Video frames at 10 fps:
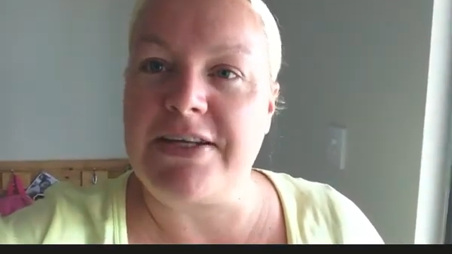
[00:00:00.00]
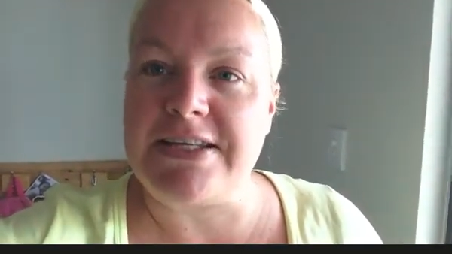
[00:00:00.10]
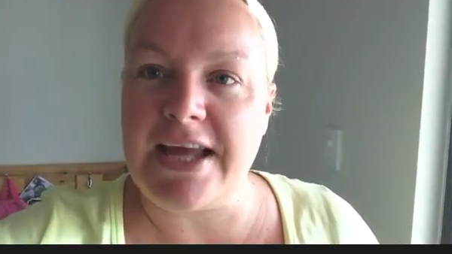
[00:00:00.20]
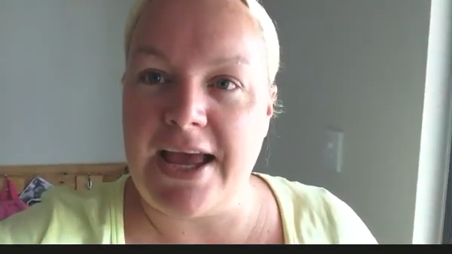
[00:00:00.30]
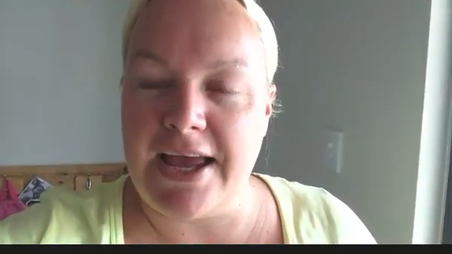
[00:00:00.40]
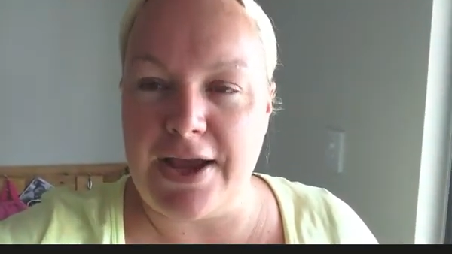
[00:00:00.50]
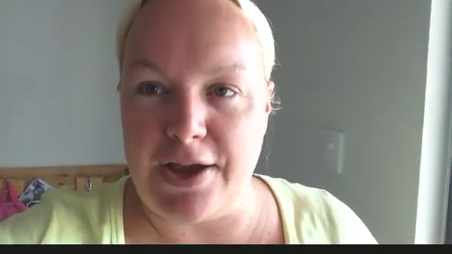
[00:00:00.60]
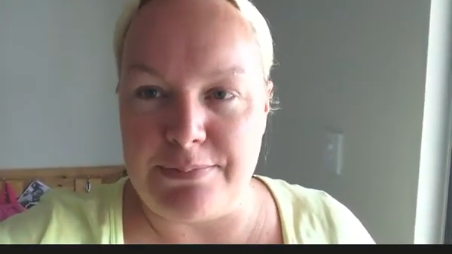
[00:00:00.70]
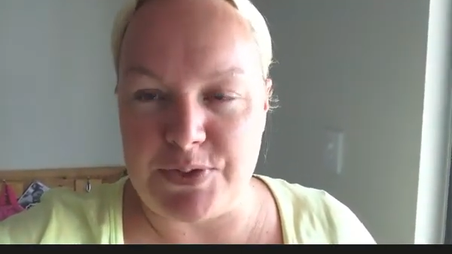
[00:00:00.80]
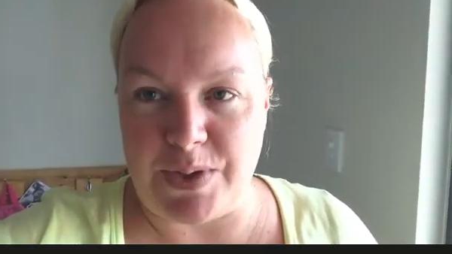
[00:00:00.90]
and today
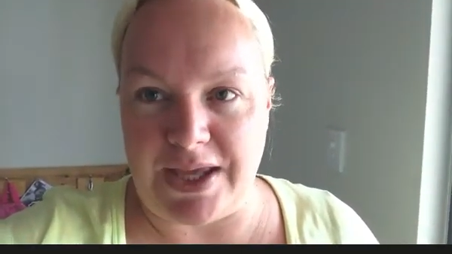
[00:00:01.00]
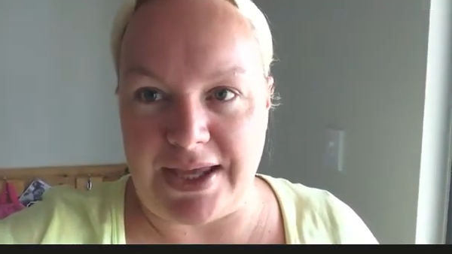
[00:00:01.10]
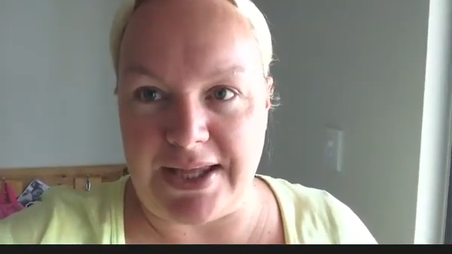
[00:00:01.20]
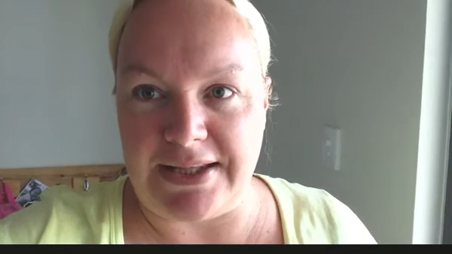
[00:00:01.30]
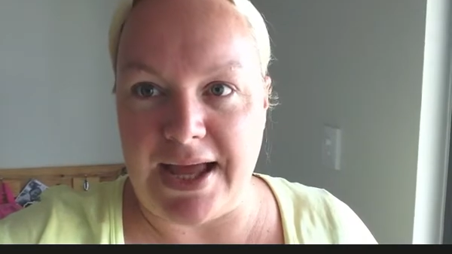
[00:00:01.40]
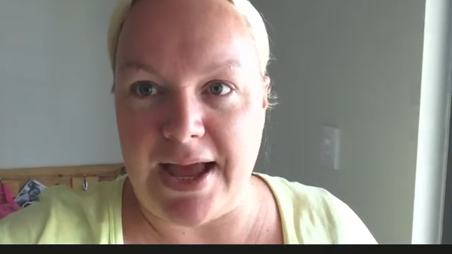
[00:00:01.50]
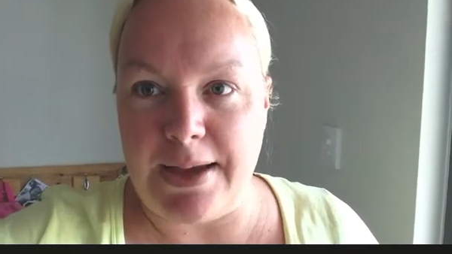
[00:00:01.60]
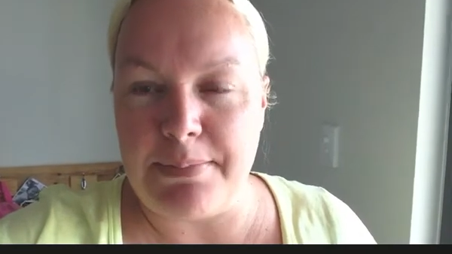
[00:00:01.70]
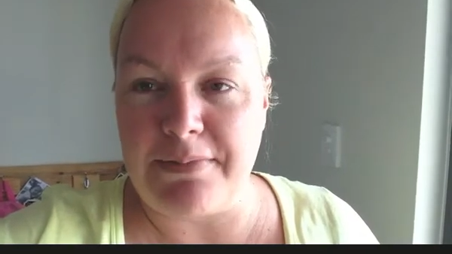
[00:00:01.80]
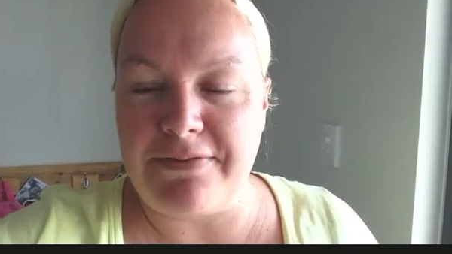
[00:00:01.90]
I'm doing a
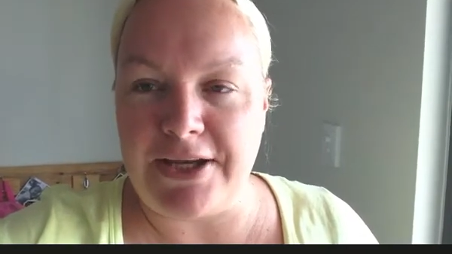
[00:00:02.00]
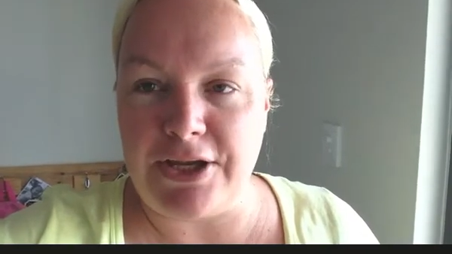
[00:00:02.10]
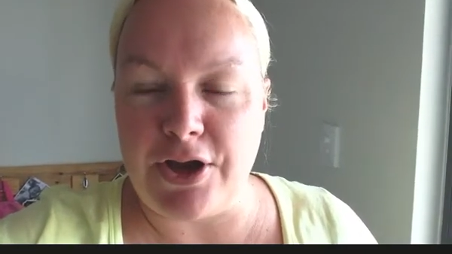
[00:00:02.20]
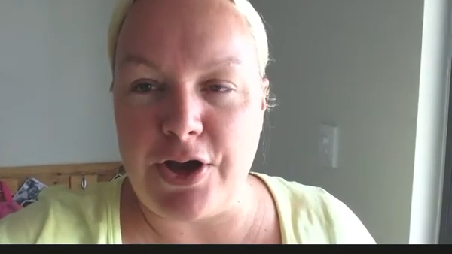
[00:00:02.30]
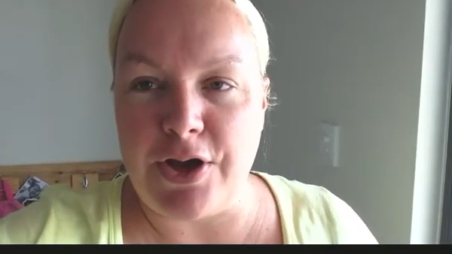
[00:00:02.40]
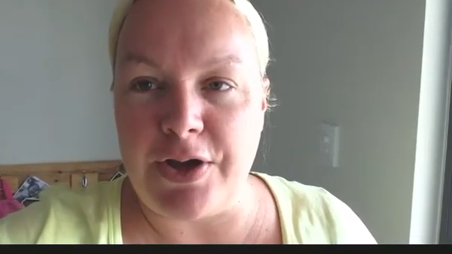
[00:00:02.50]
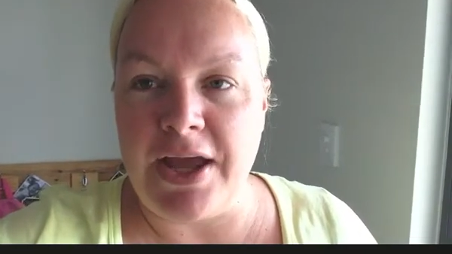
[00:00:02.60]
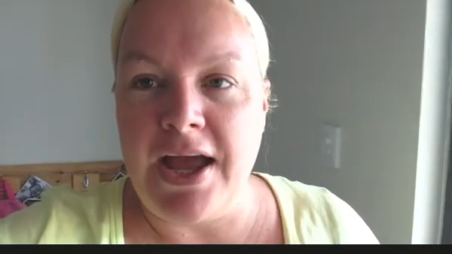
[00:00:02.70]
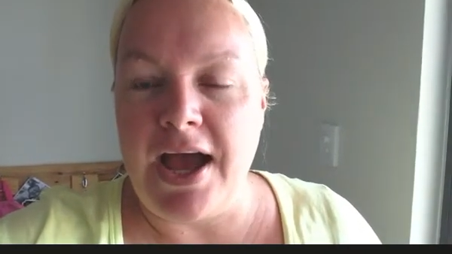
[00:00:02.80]
collab video